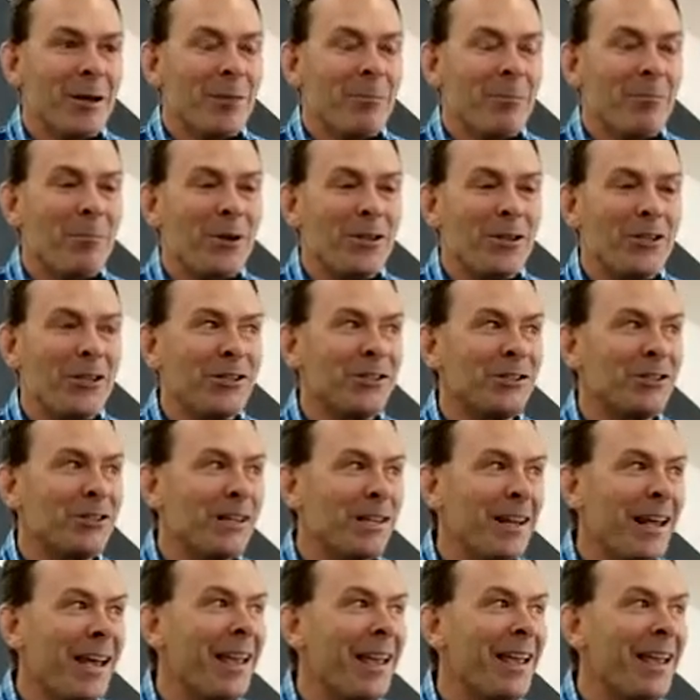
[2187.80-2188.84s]
But just
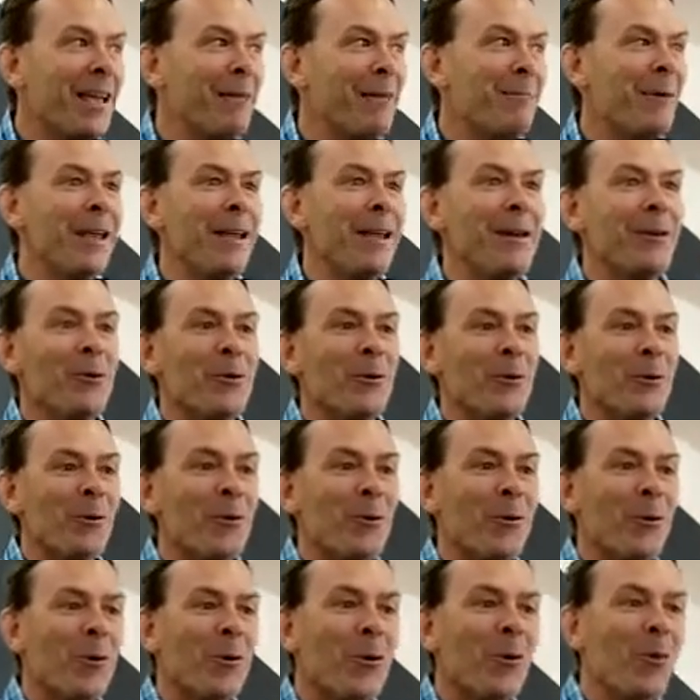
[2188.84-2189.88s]
today, amen,
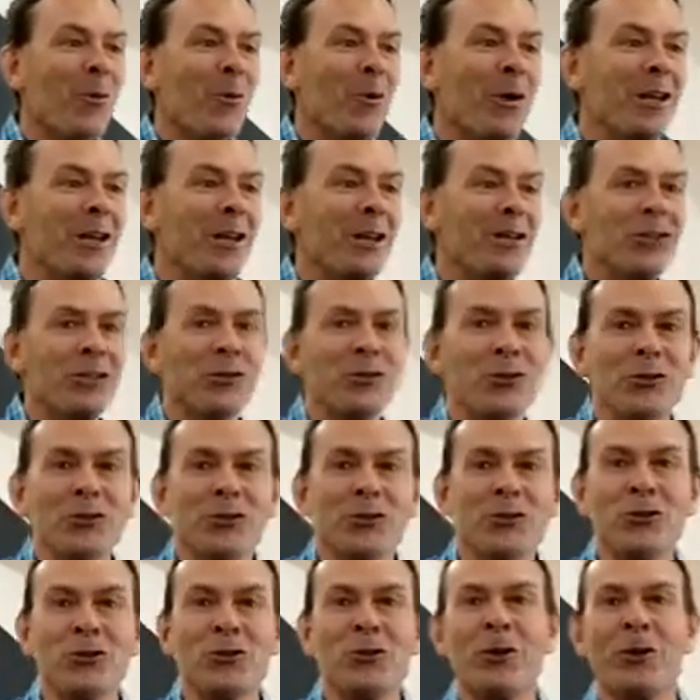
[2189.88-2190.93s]
we're going to choose
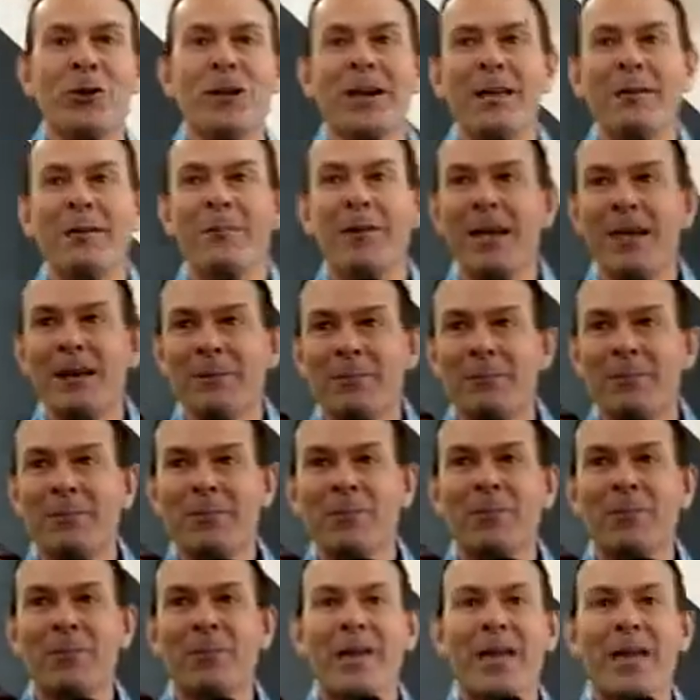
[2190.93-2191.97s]
joy, amen.
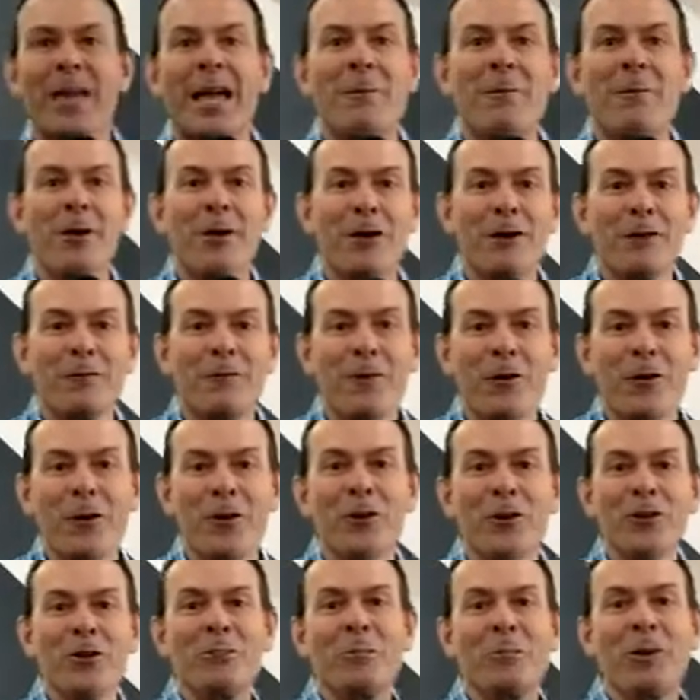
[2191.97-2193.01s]
We're going to follow
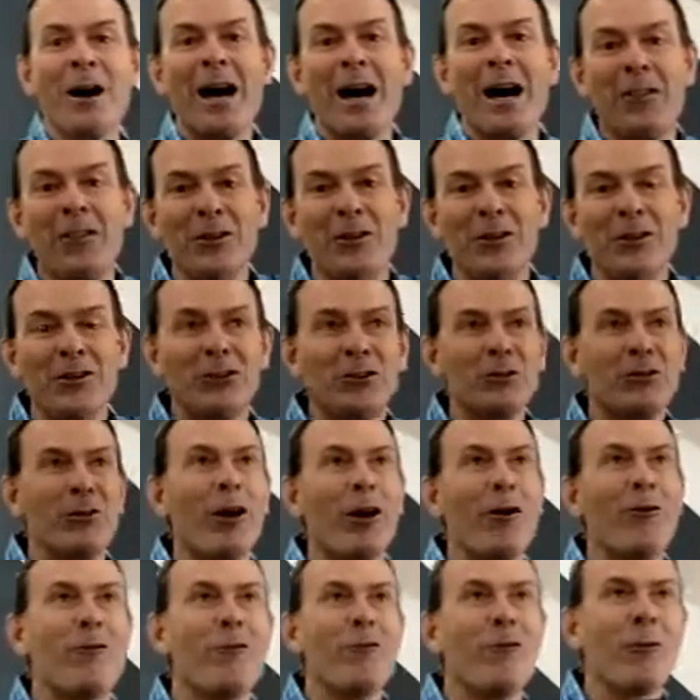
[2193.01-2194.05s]
this path, this
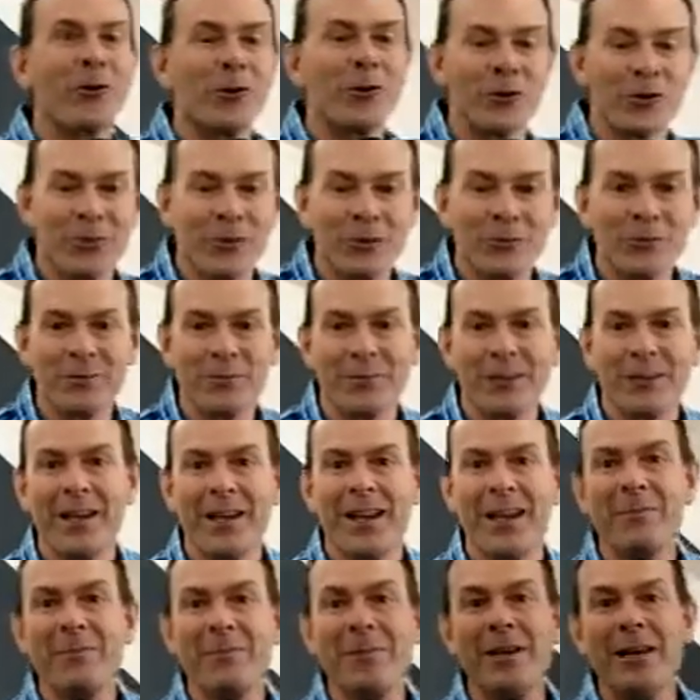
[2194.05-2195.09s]
trail for us,
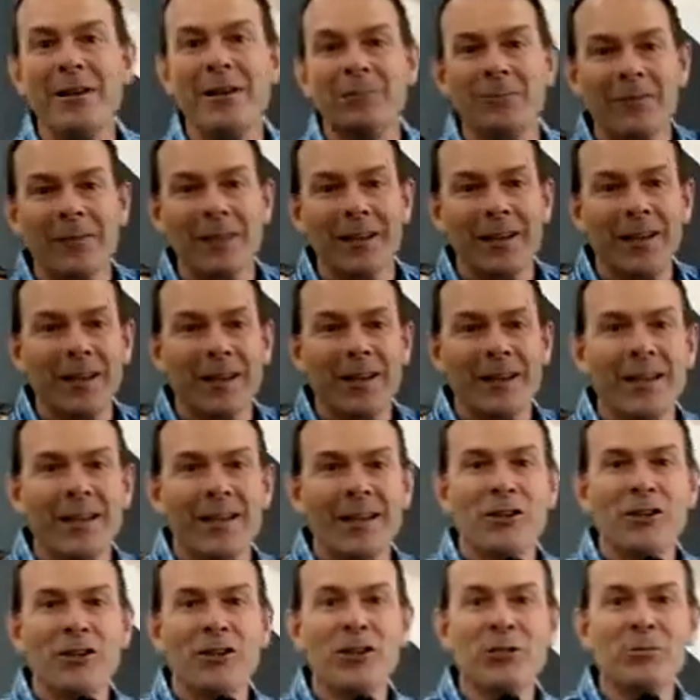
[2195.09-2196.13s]
amen.
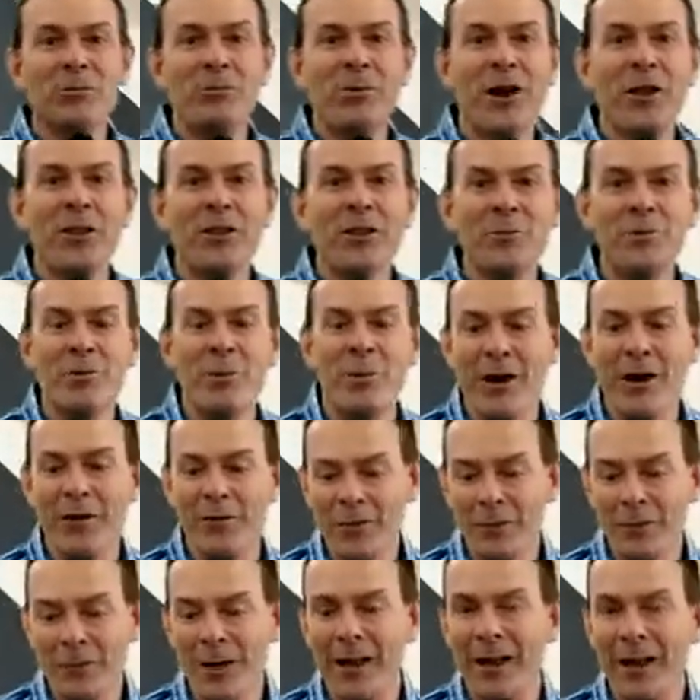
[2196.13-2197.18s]
So just pray this prayer
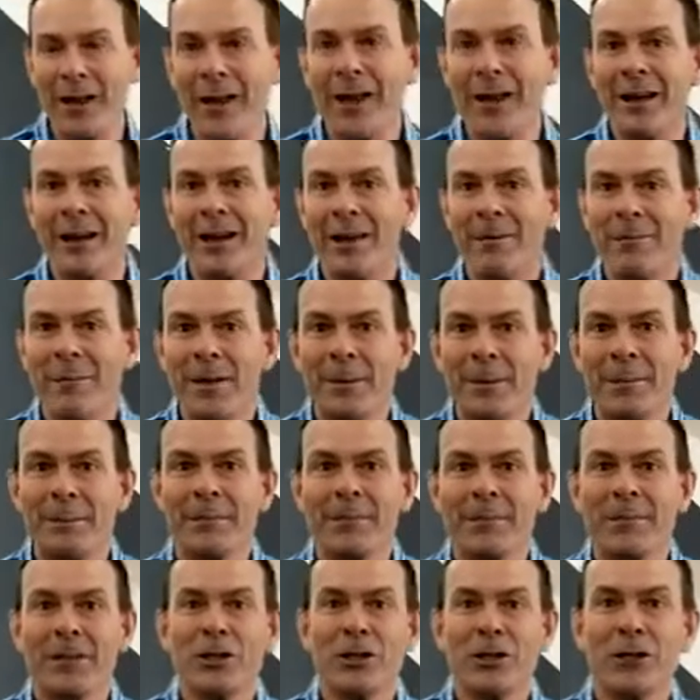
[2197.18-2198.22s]
after me out loud, amen.
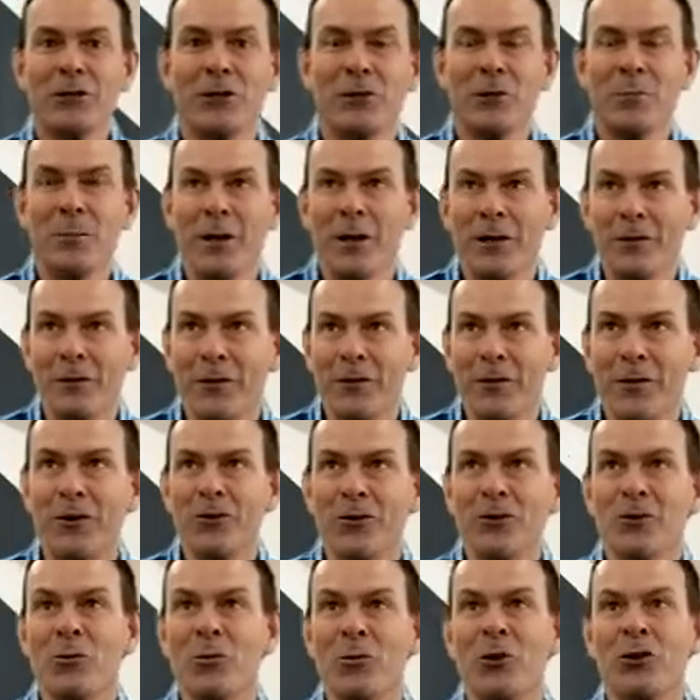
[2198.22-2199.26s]
Just for the benefit of
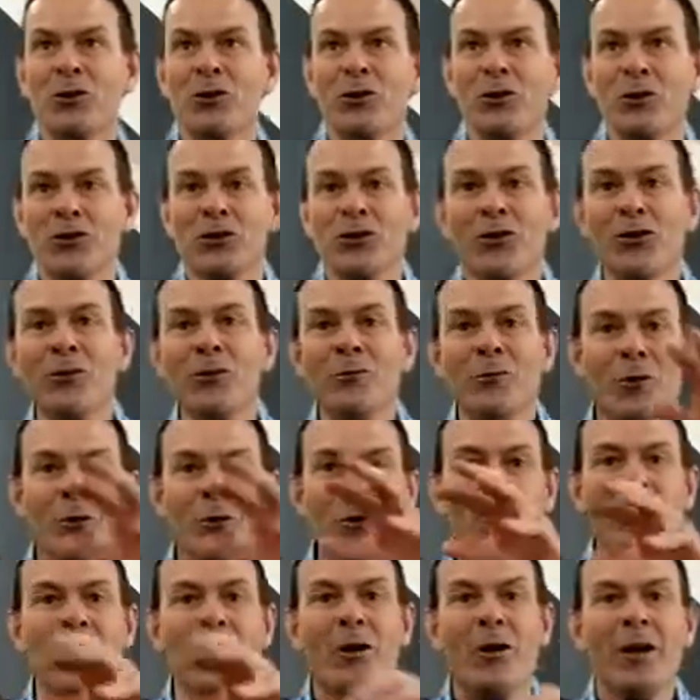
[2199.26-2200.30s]
those who watch you on Zoom or
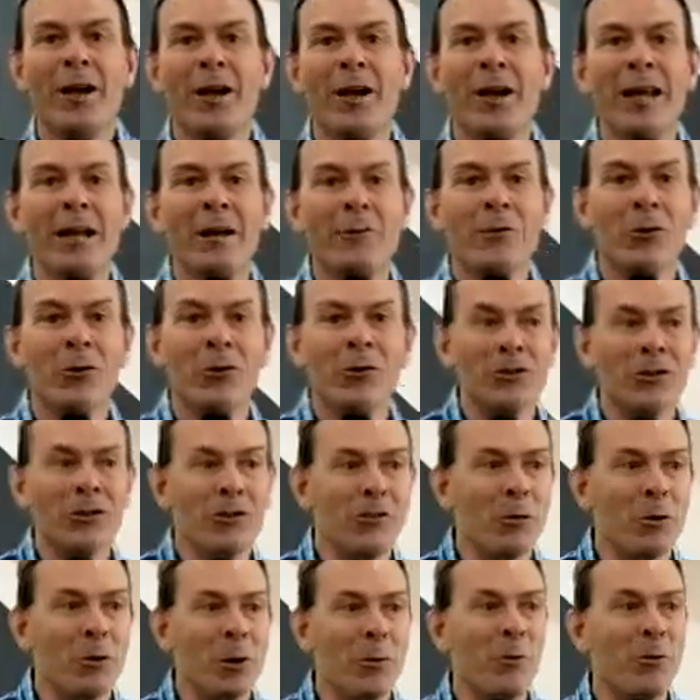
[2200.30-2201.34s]
anywhere else, if you
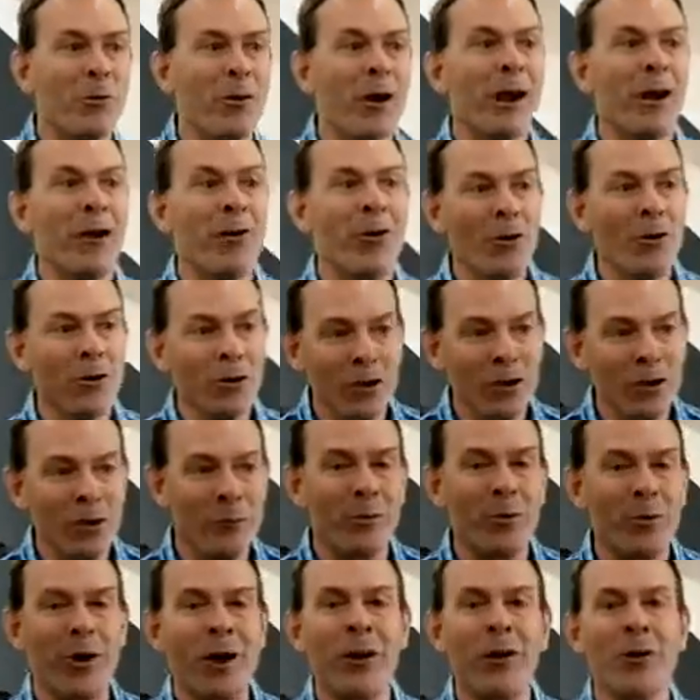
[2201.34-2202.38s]
want to pray along,
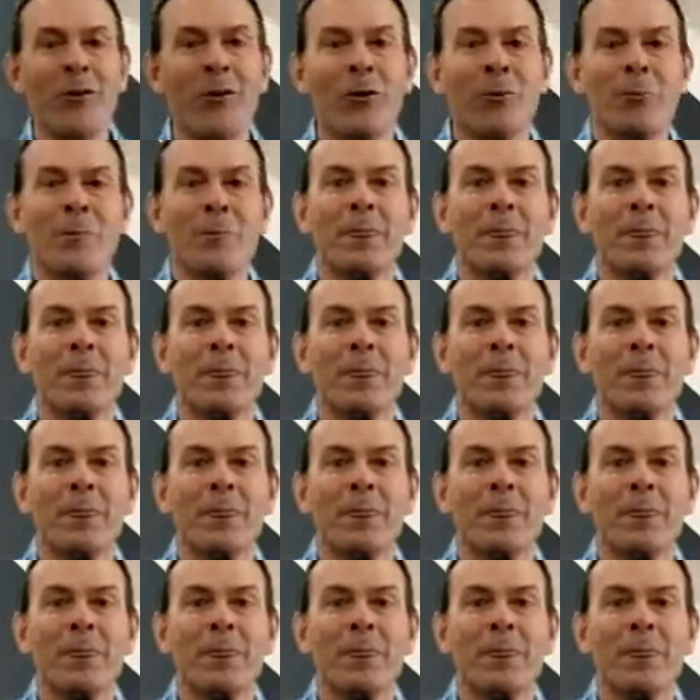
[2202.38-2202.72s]
pray along.